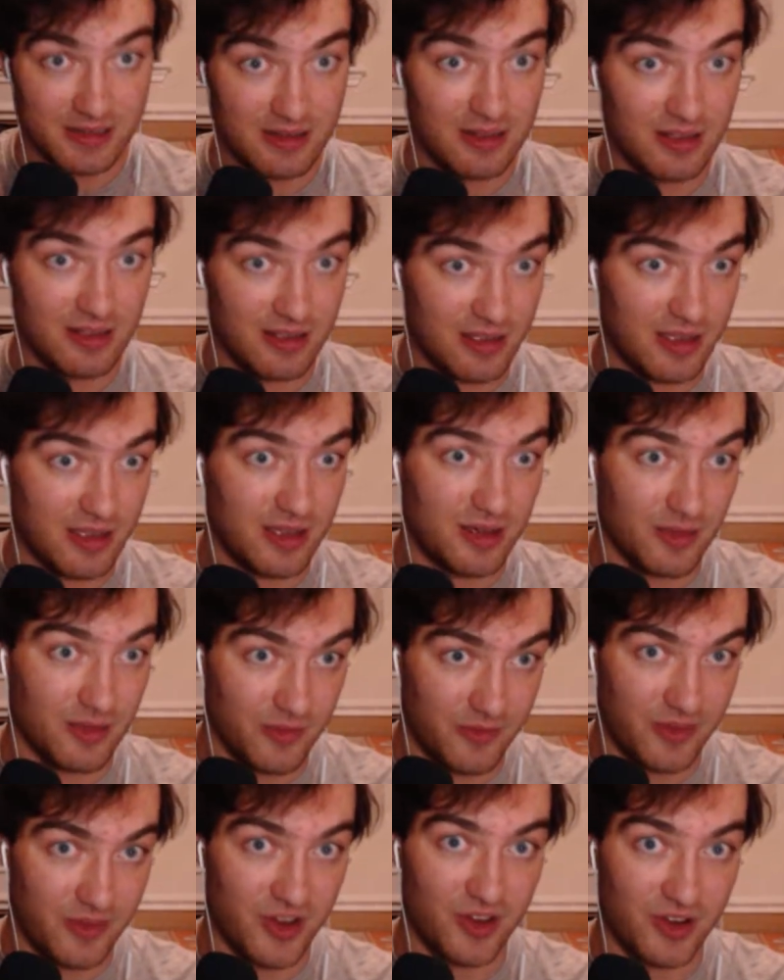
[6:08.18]
a
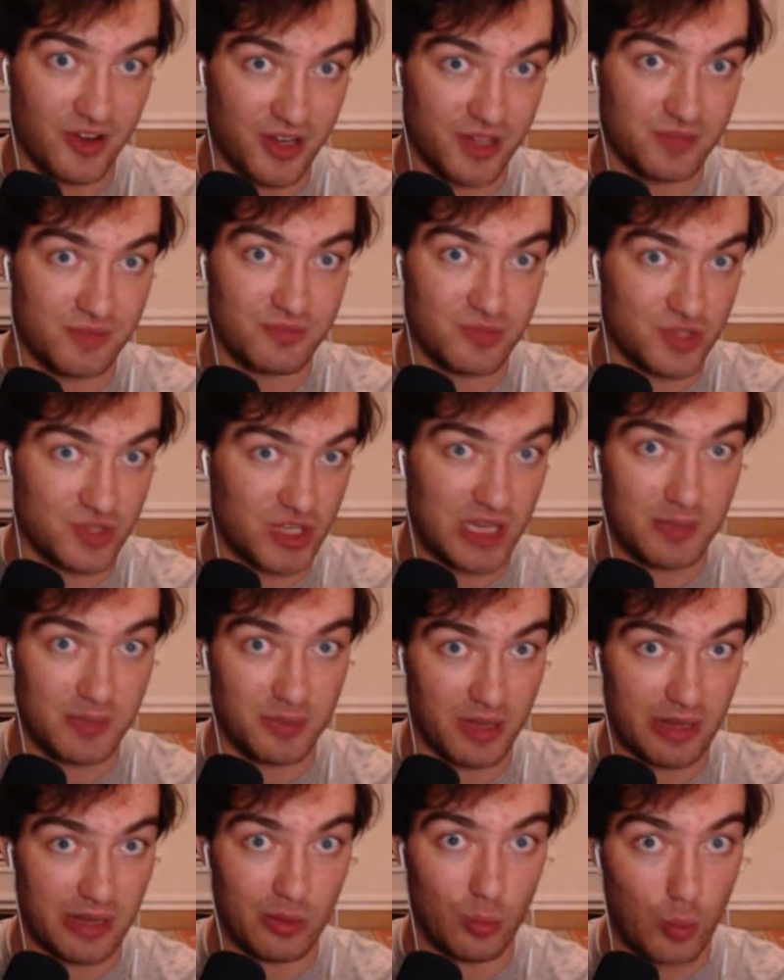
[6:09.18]
very cheap,
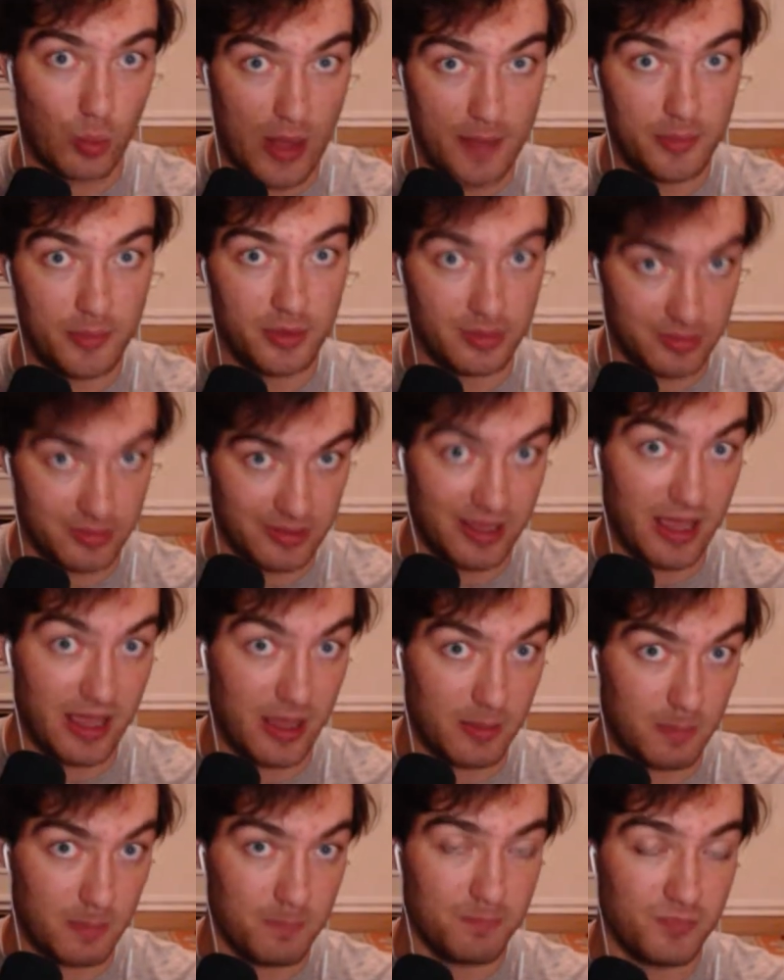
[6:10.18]
like, web
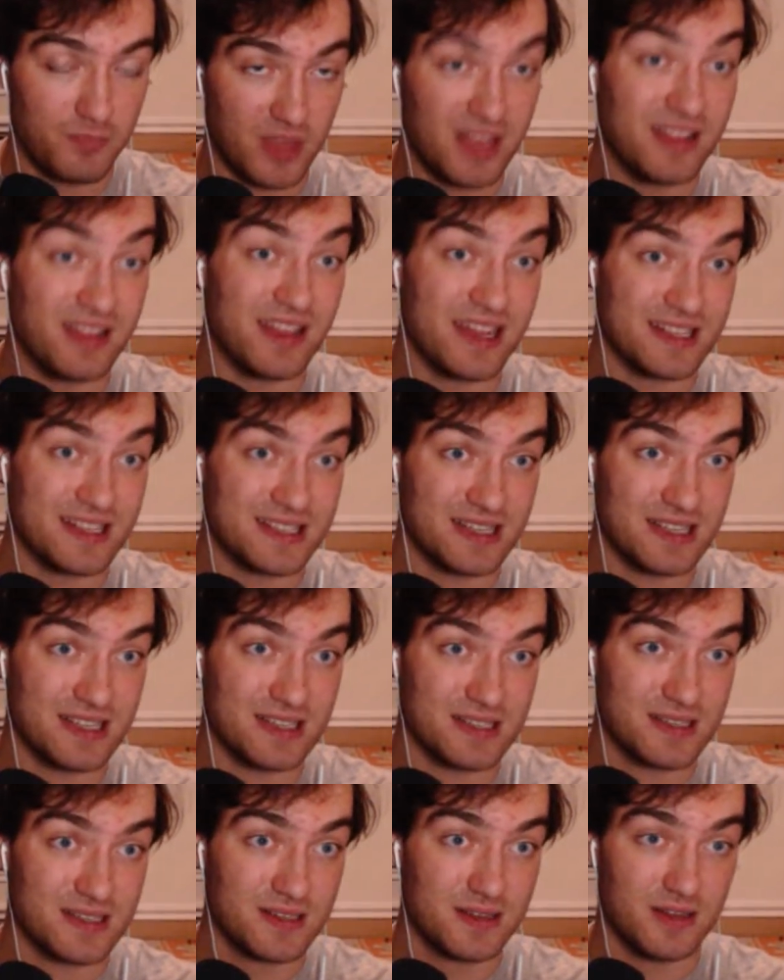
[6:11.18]
game in that
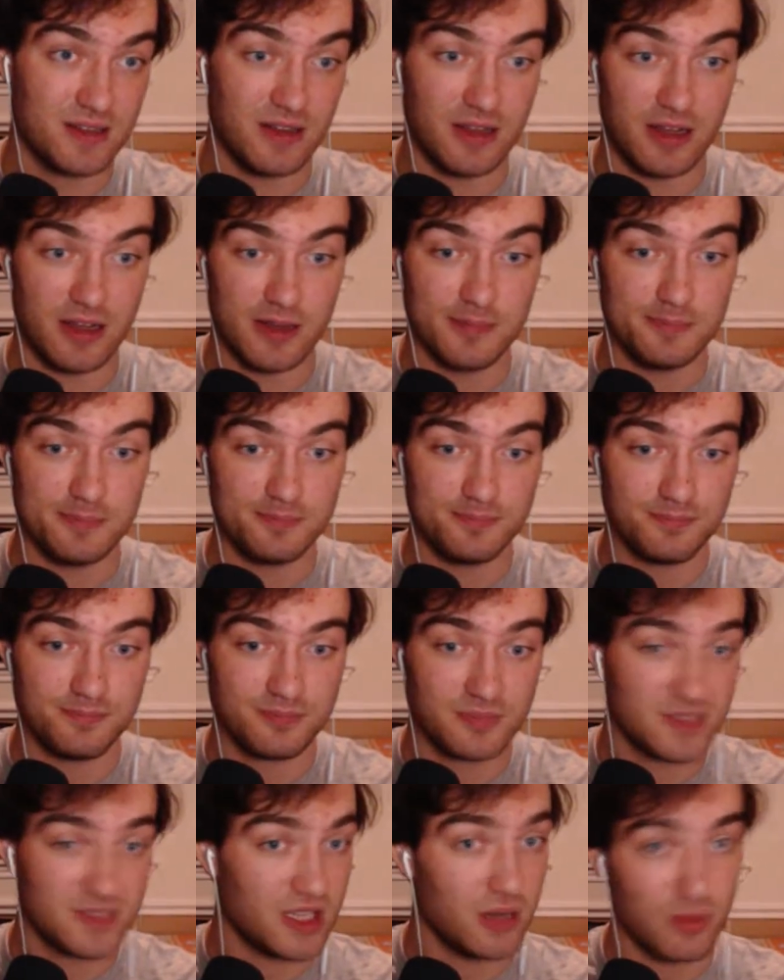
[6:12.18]
sense.
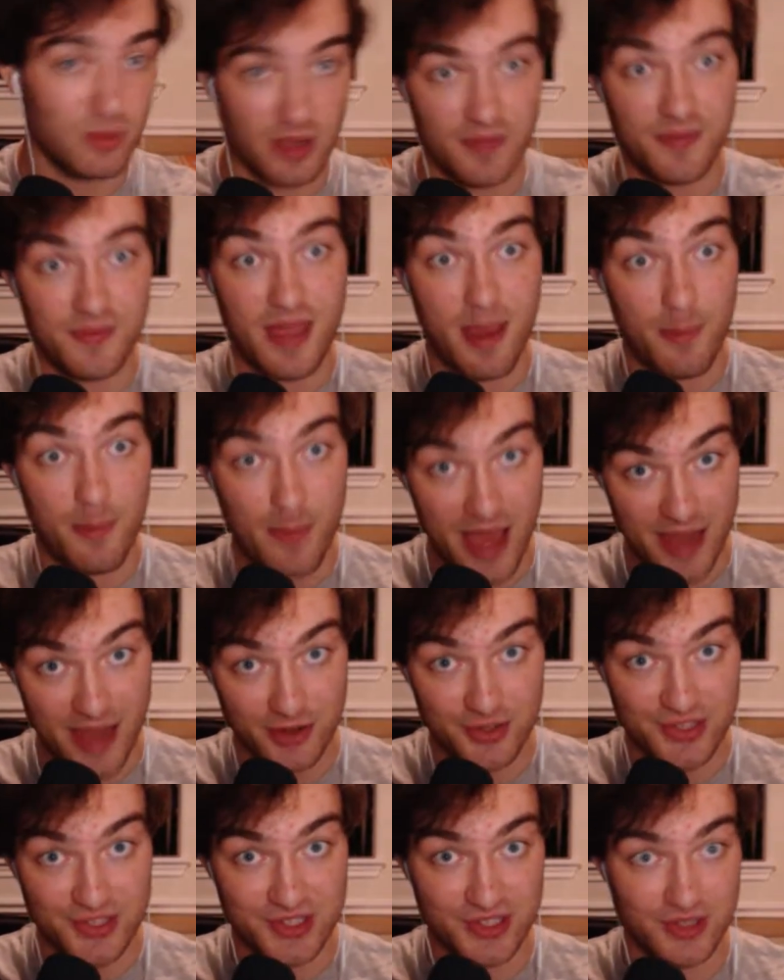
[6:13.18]
So if that
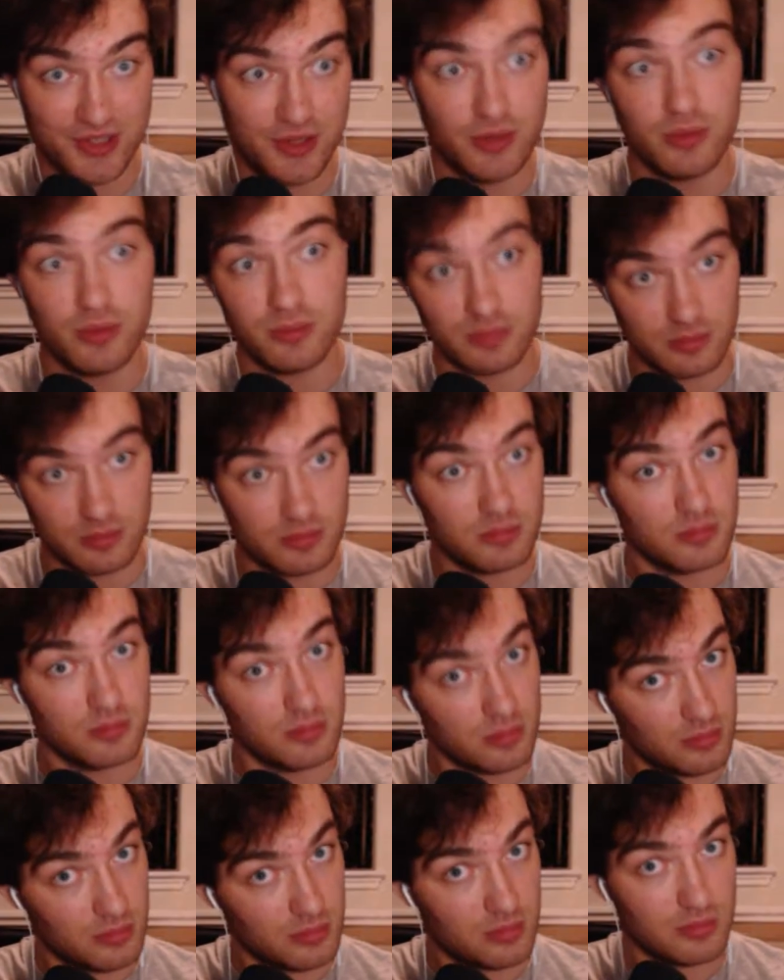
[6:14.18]
matters to you,
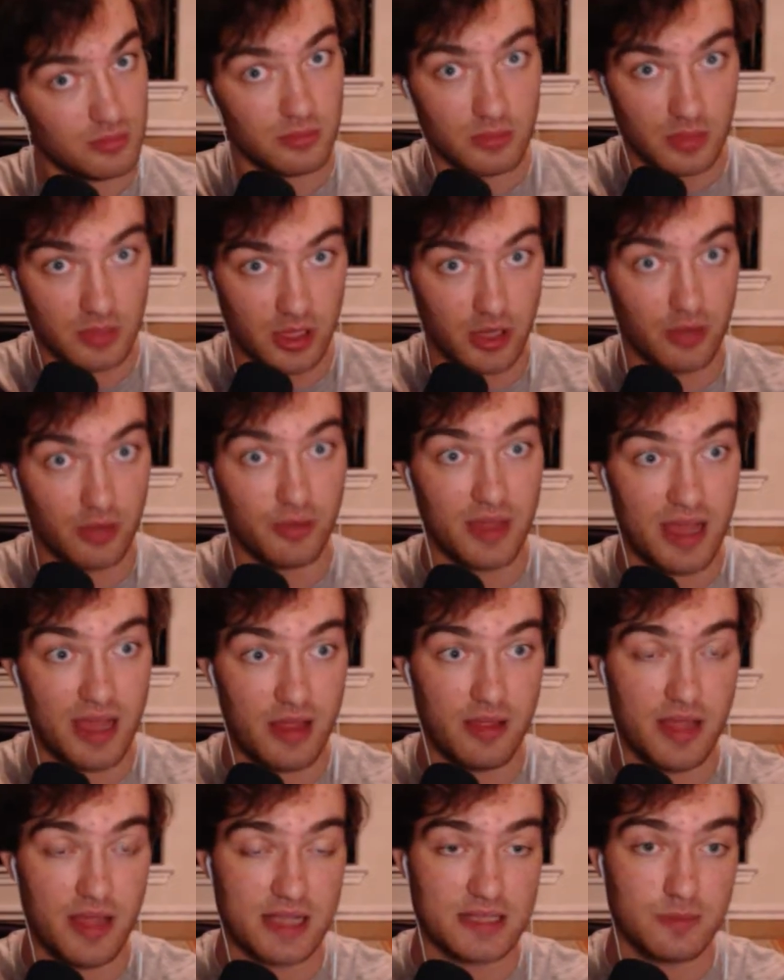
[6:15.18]
you know,
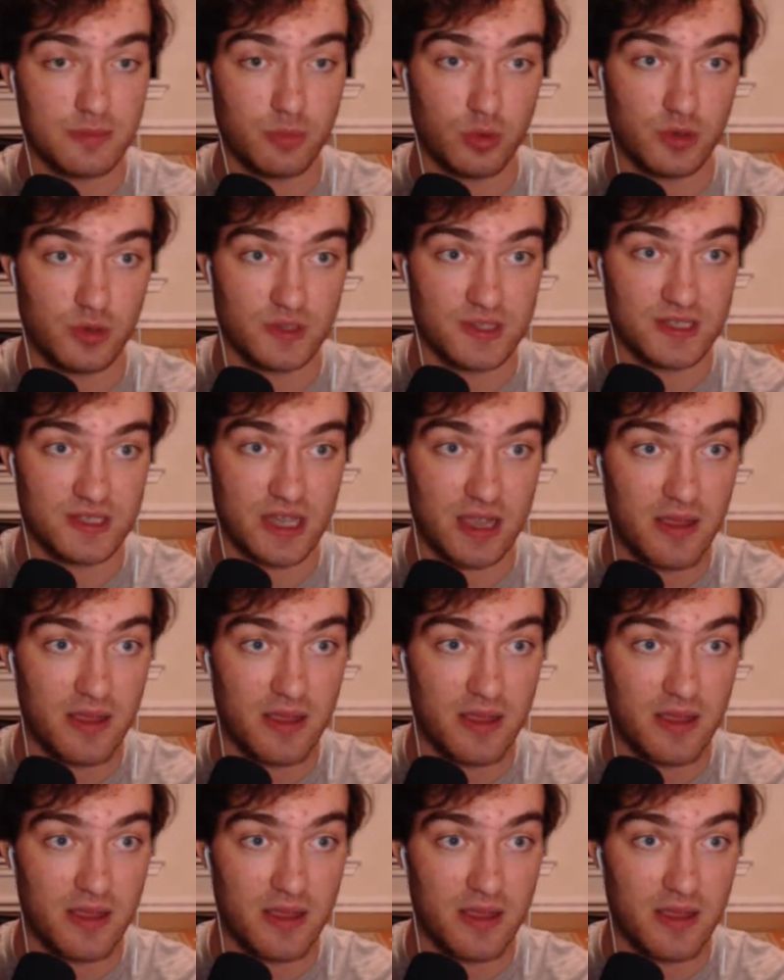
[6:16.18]
that's important to say.